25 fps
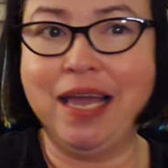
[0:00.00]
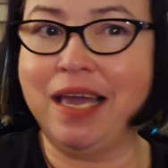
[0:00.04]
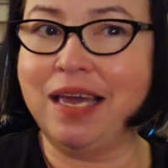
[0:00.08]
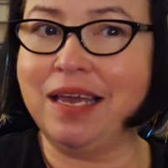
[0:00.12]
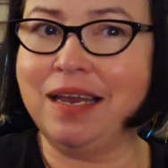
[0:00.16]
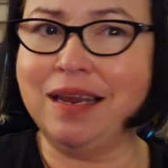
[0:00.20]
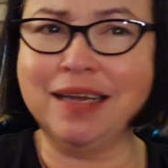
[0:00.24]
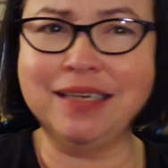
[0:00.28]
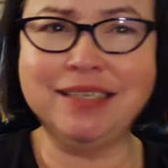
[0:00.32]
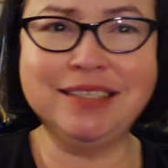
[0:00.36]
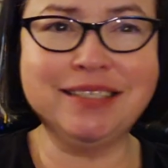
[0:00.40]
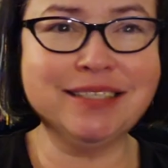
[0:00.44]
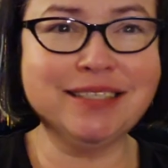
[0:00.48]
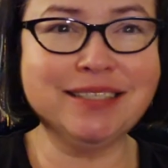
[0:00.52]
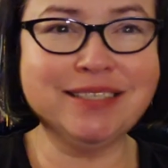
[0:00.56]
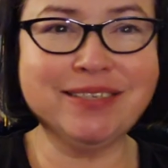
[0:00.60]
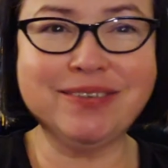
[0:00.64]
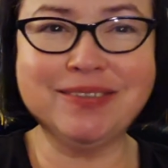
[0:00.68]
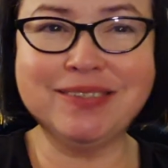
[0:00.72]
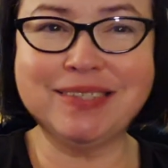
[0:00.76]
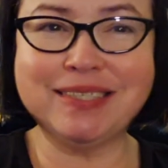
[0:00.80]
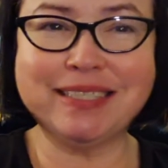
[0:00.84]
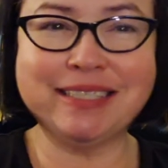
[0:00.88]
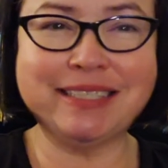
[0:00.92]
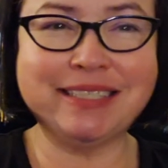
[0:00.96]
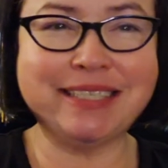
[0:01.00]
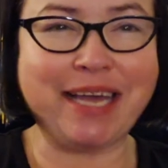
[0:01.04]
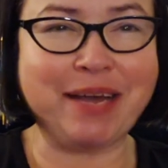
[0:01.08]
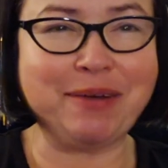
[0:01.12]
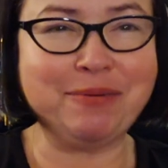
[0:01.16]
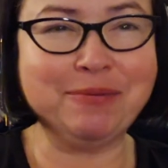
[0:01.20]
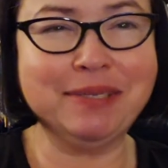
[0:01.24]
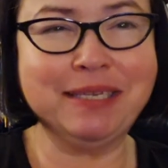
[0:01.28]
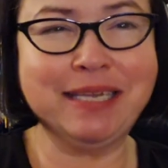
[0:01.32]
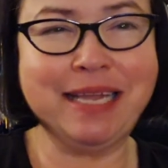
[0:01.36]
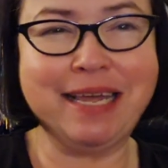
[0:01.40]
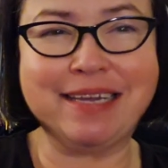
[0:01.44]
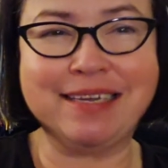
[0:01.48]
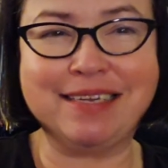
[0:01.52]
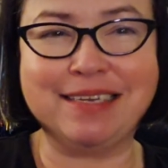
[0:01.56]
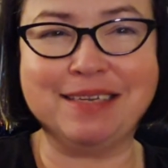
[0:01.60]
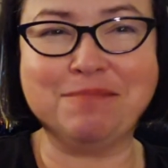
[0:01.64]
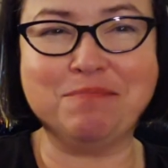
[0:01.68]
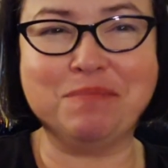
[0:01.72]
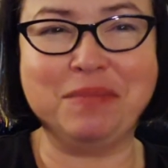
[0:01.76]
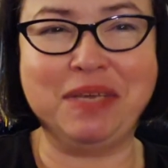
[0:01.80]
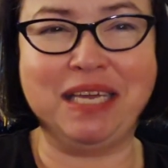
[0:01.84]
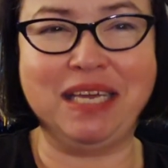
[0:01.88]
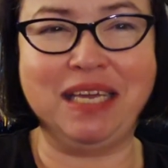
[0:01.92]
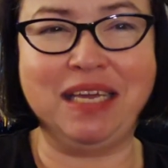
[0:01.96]
And I just don't sound
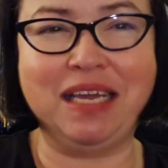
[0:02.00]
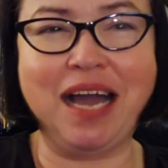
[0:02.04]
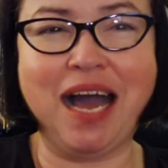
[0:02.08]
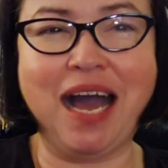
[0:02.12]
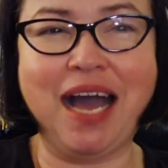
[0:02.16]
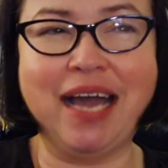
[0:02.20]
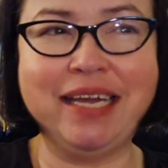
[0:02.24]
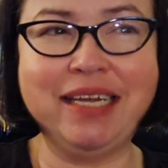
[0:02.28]
like me.